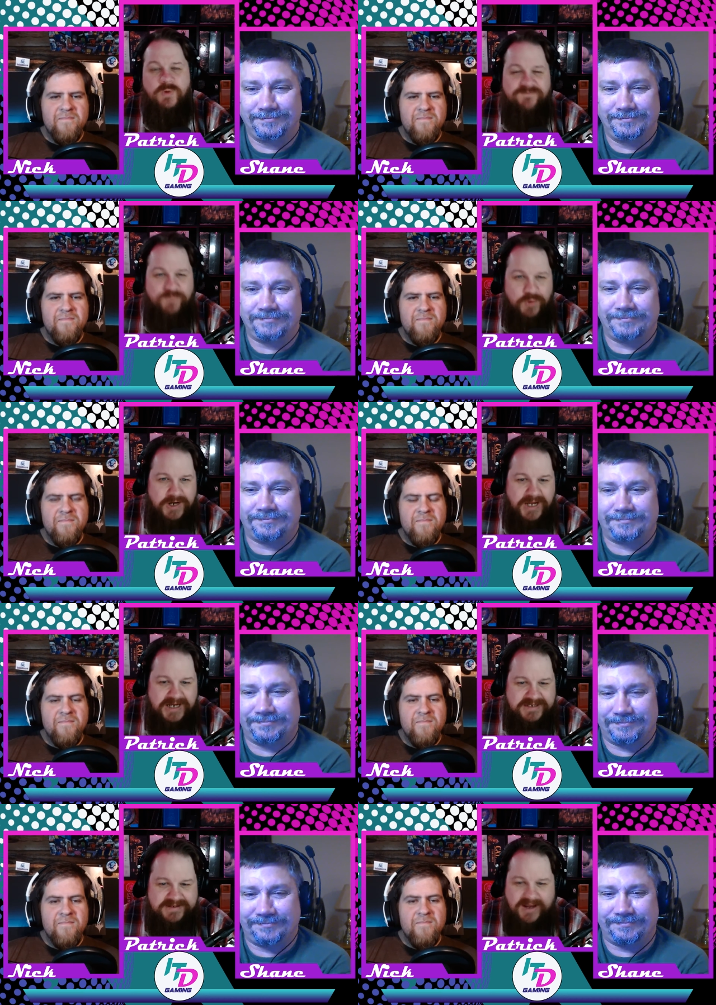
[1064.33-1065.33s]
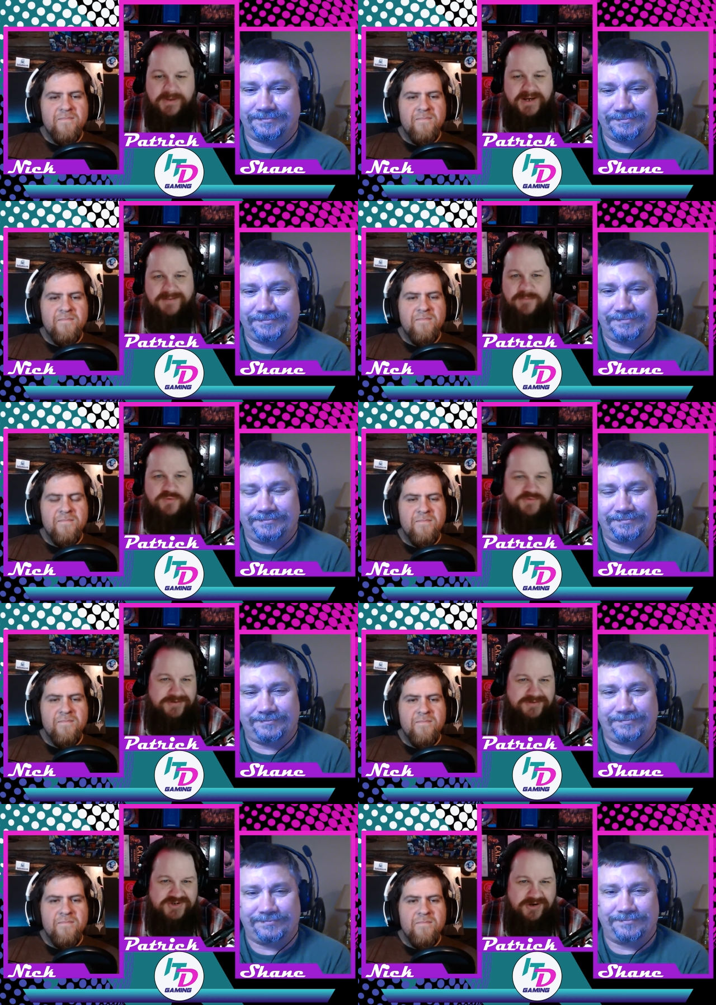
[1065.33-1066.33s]
Speaker 1: with Fortnite dominating most
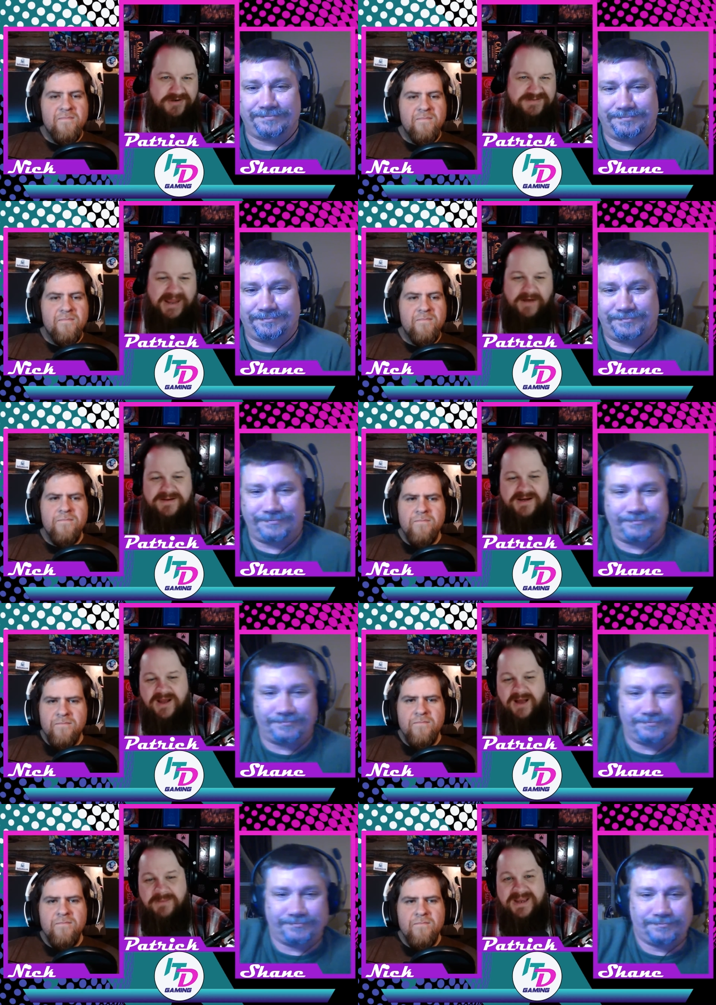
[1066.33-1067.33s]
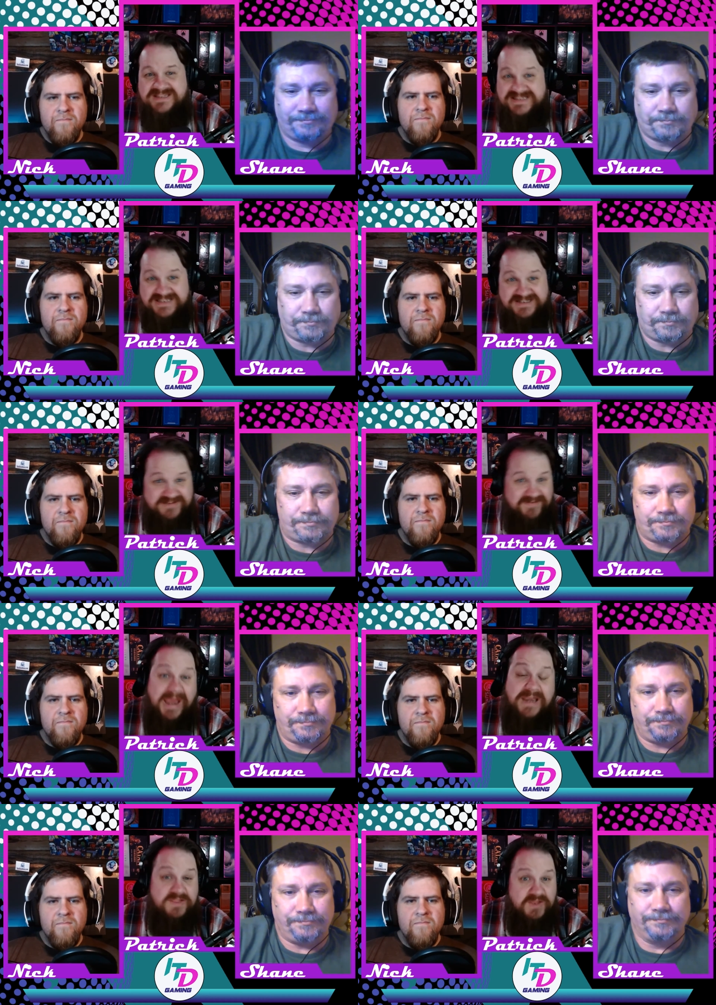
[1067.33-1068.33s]
other charts, how did it not make the list of
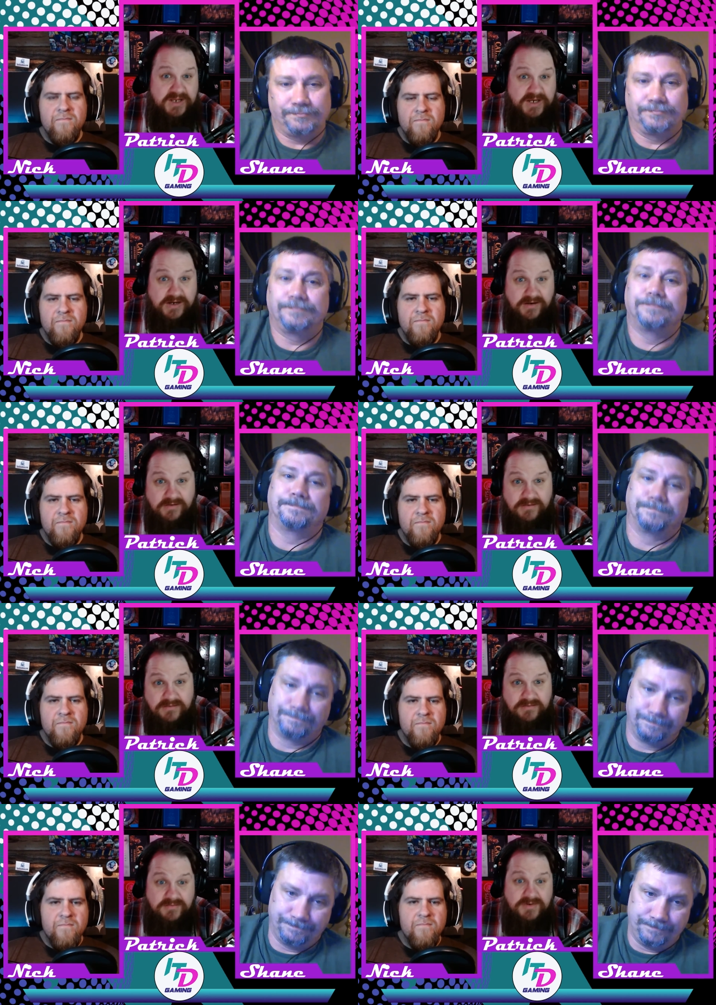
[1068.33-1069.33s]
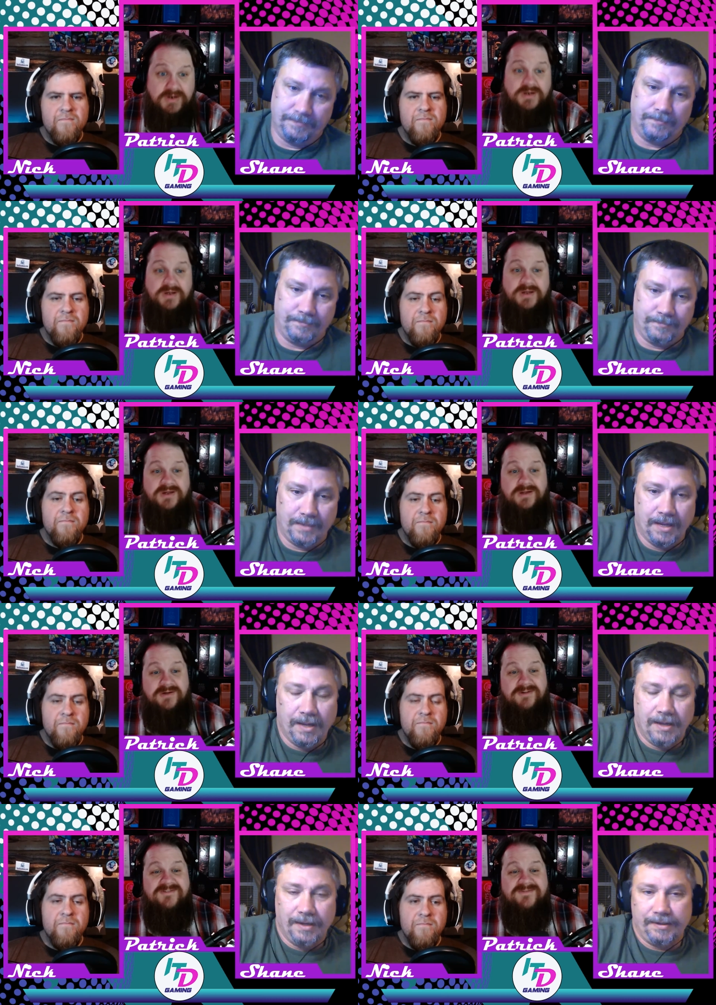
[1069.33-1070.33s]
anything in here?
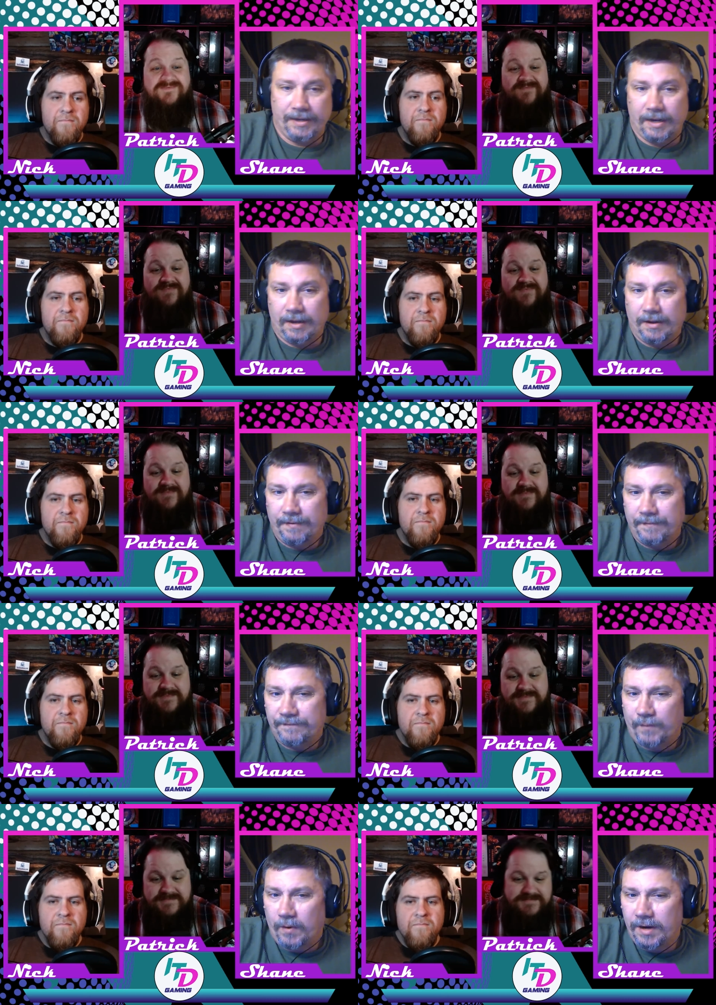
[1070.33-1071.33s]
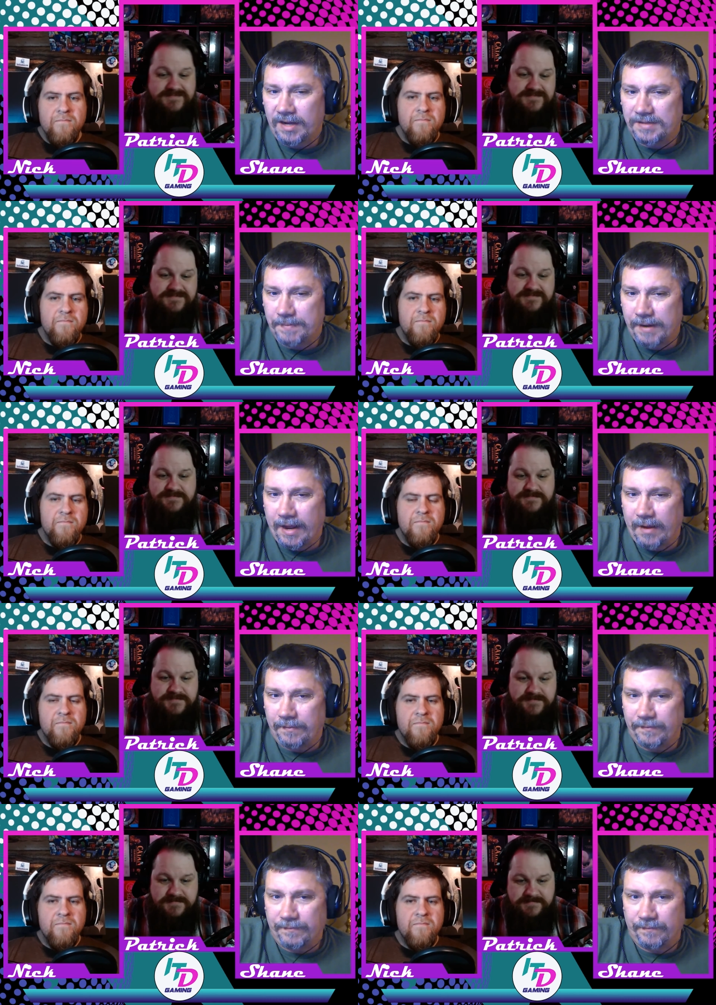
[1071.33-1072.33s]
Yeah.
Speaker 2: Yeah. Fortnite's been
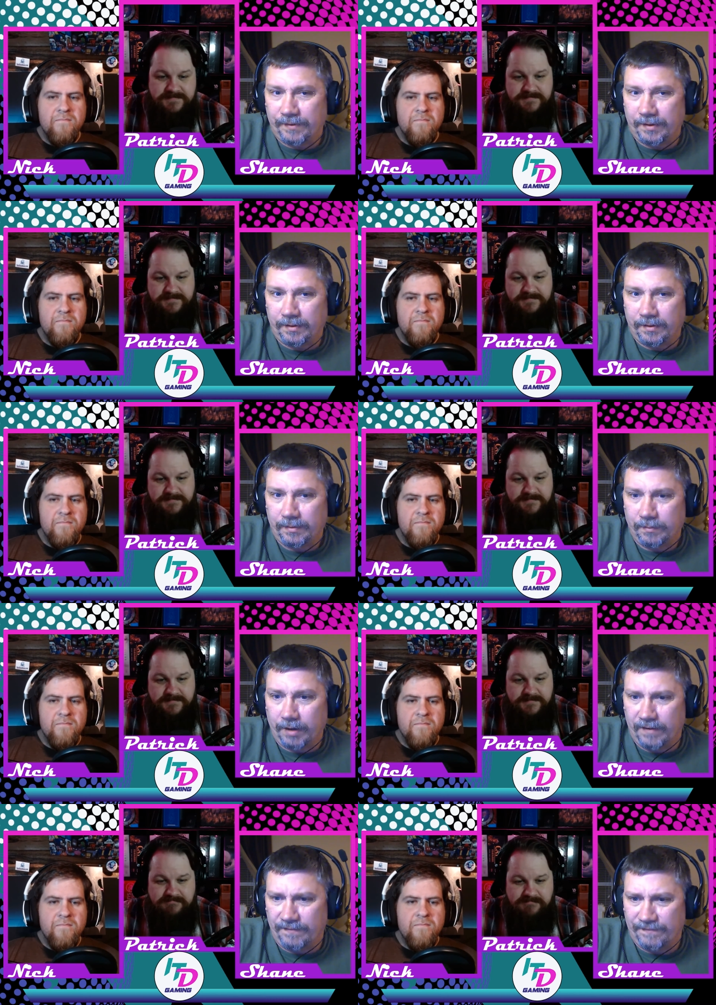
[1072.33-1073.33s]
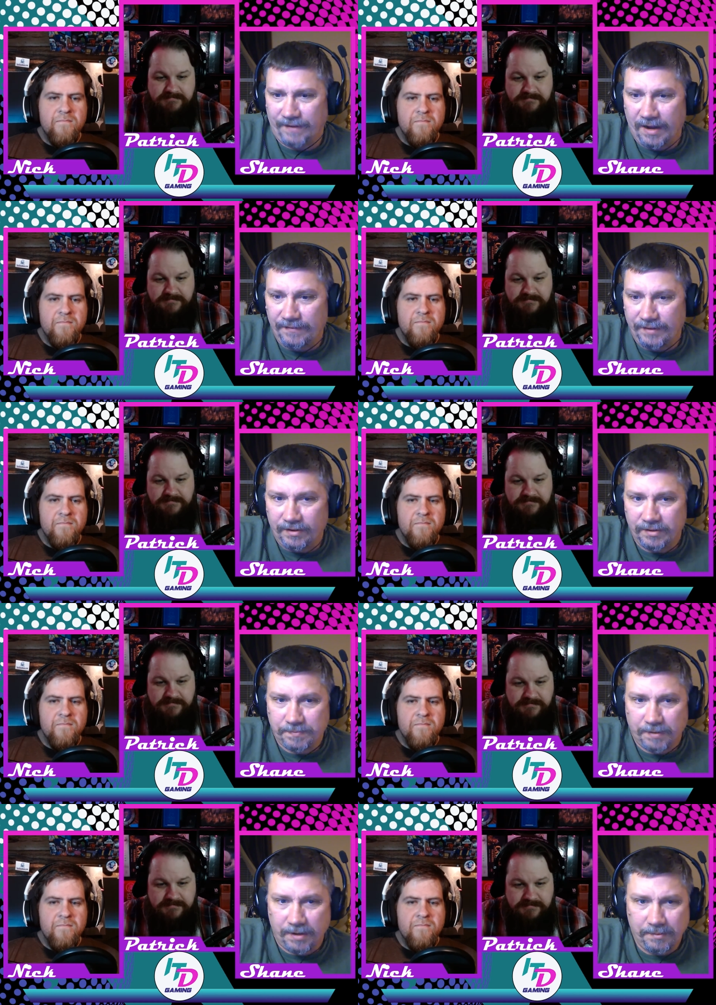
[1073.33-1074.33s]
out for, what, five
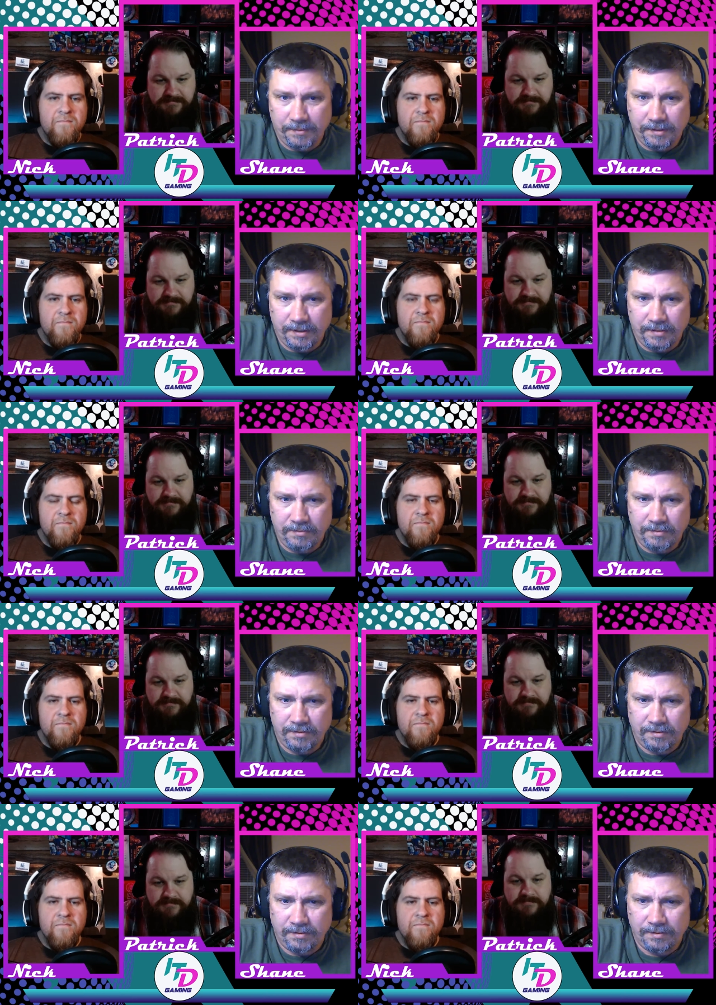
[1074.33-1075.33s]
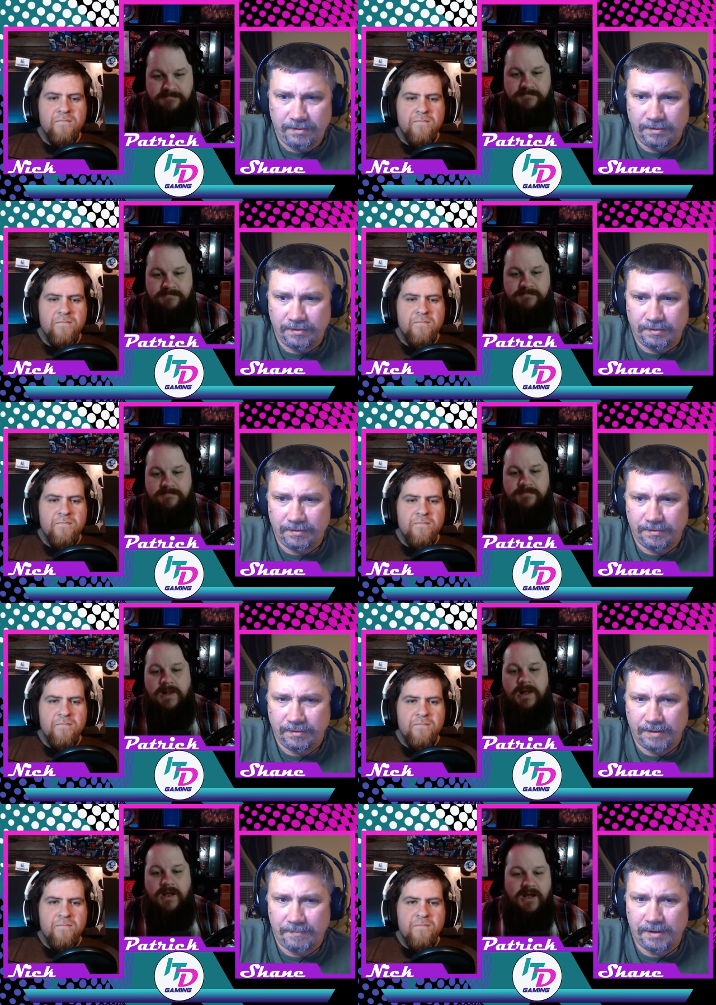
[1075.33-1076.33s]
years probably now?
Speaker 1: I'm